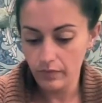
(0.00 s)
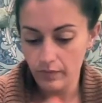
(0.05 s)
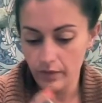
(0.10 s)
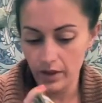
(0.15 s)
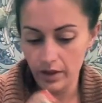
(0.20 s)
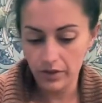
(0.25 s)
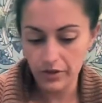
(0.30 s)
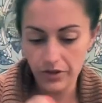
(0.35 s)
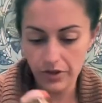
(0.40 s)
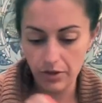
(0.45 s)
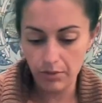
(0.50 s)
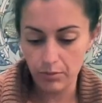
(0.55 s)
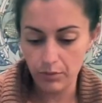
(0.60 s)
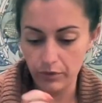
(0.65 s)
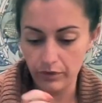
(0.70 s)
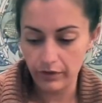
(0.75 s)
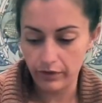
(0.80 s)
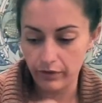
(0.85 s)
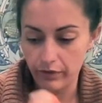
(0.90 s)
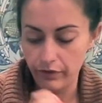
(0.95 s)
Here's our
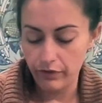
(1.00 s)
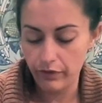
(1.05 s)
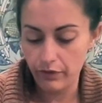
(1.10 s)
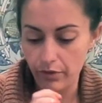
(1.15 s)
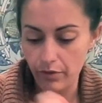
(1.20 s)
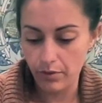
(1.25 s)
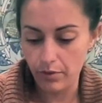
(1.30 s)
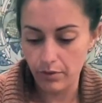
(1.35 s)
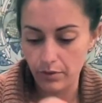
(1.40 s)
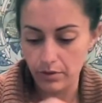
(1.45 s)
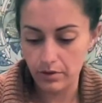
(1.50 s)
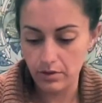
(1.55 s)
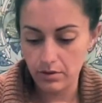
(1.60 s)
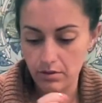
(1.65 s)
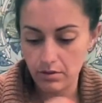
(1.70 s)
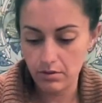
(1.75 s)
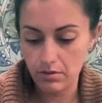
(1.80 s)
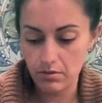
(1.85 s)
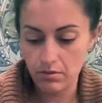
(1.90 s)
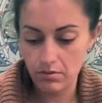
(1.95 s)
moving forward.
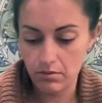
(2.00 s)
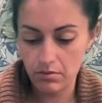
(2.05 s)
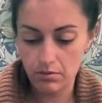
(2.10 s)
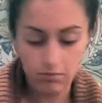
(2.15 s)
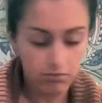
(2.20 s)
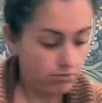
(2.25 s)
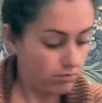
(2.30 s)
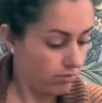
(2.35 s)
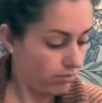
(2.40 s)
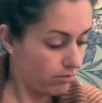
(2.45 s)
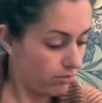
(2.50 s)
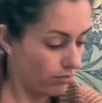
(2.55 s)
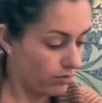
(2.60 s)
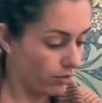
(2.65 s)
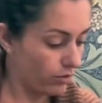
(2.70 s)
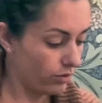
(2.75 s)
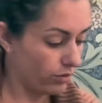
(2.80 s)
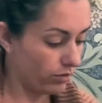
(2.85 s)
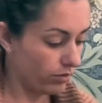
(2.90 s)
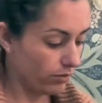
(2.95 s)

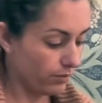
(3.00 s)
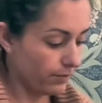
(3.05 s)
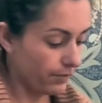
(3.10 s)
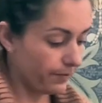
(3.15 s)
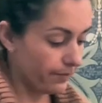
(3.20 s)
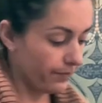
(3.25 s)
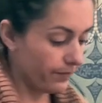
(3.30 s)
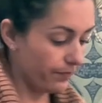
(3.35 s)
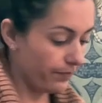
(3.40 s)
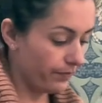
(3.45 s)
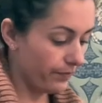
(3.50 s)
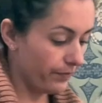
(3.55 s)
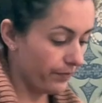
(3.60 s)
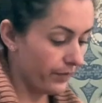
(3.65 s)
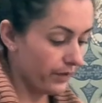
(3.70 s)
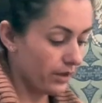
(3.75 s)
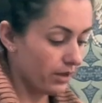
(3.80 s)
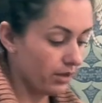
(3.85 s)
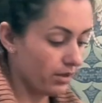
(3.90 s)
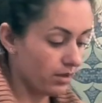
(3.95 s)
Ooh.
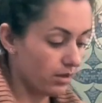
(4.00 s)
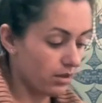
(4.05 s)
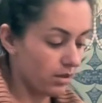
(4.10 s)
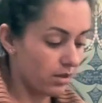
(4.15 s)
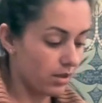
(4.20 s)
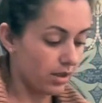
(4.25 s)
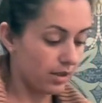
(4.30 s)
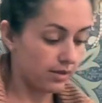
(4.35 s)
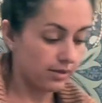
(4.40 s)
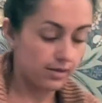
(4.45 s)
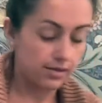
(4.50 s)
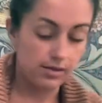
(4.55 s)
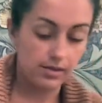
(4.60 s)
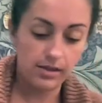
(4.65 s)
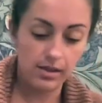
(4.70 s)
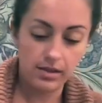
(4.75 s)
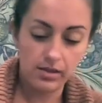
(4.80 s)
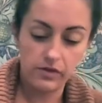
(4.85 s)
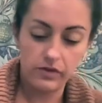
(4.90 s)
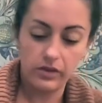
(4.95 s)

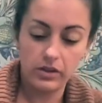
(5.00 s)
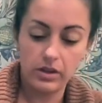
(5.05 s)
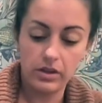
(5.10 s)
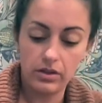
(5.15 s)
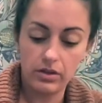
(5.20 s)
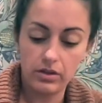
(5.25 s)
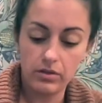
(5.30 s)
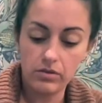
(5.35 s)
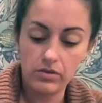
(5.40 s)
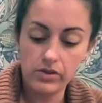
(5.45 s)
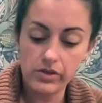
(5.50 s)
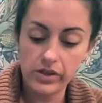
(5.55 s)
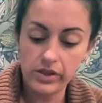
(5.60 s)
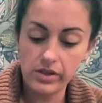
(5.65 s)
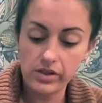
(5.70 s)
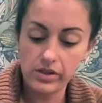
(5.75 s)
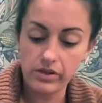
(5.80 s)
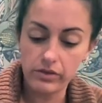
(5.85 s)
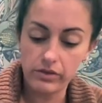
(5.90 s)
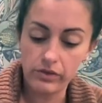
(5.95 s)
Unsuccessfully though.
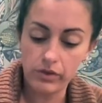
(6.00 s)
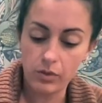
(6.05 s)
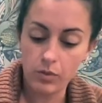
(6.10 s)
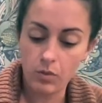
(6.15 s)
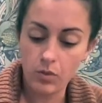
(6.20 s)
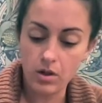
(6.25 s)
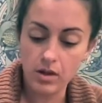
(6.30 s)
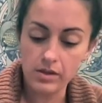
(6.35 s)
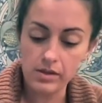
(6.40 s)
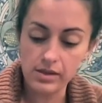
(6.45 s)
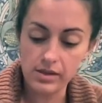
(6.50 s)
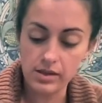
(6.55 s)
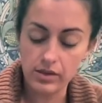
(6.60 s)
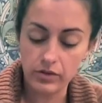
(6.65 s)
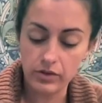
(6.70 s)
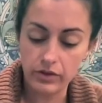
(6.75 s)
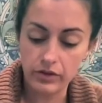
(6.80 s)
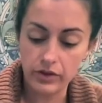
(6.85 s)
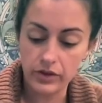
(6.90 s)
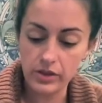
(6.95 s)
Six of Wands is in
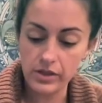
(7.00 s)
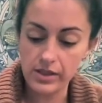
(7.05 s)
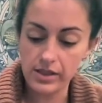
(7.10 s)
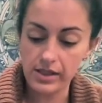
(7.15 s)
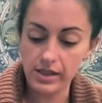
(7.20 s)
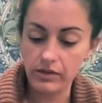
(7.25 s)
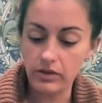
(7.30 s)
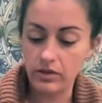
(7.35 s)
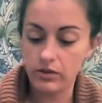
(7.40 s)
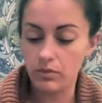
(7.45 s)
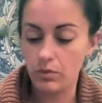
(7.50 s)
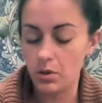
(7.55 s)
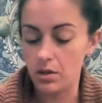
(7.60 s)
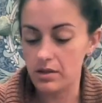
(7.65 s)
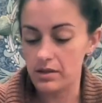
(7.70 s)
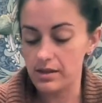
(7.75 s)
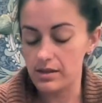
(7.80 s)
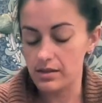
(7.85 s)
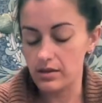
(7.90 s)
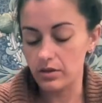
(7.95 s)
reverse. Seven of
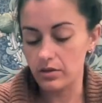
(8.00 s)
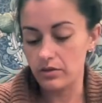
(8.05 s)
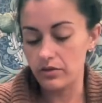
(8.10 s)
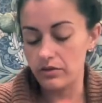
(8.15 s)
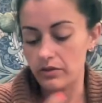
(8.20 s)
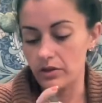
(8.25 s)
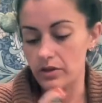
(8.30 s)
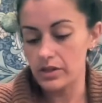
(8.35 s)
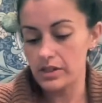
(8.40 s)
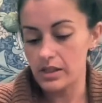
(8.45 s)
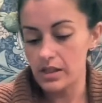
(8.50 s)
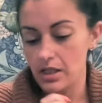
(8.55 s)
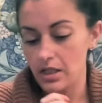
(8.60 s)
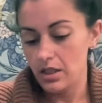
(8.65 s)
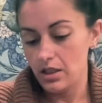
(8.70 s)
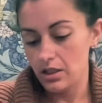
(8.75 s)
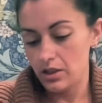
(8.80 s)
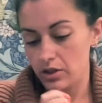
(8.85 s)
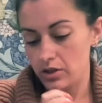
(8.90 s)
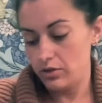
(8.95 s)
Wands is in reverse.
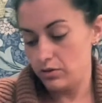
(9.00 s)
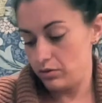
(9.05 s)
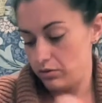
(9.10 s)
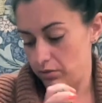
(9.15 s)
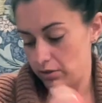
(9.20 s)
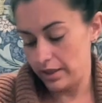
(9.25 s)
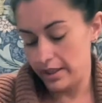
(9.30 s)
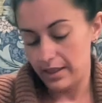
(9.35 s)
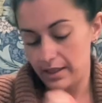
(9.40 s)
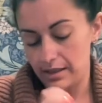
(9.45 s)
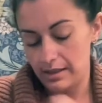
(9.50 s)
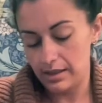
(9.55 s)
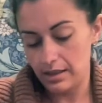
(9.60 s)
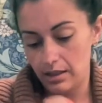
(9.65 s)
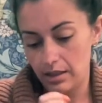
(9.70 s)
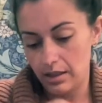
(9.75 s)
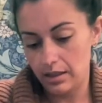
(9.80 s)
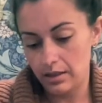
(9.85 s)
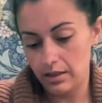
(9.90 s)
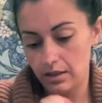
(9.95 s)
You, like I said,
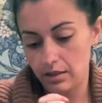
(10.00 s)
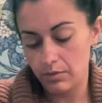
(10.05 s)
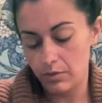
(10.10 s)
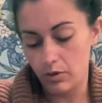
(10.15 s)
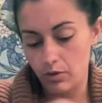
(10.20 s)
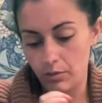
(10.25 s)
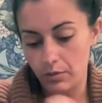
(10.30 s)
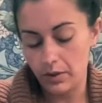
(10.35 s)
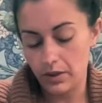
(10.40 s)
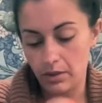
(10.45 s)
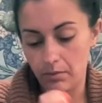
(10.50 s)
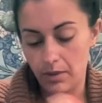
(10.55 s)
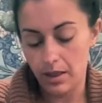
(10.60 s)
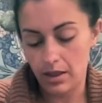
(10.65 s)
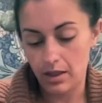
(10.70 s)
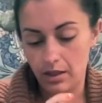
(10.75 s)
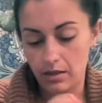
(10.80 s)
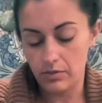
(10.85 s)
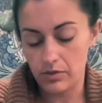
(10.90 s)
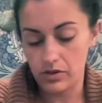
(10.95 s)
ended up opening
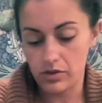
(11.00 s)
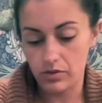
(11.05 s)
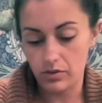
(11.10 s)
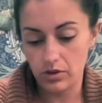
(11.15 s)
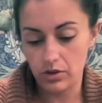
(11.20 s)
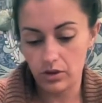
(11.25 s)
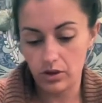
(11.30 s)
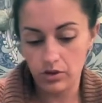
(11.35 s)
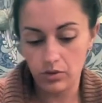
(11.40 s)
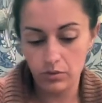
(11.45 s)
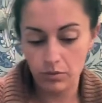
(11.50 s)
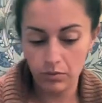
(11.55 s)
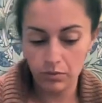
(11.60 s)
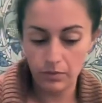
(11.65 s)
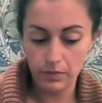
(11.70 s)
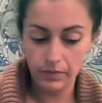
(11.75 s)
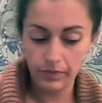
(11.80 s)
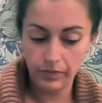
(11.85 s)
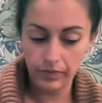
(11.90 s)
back up to it. You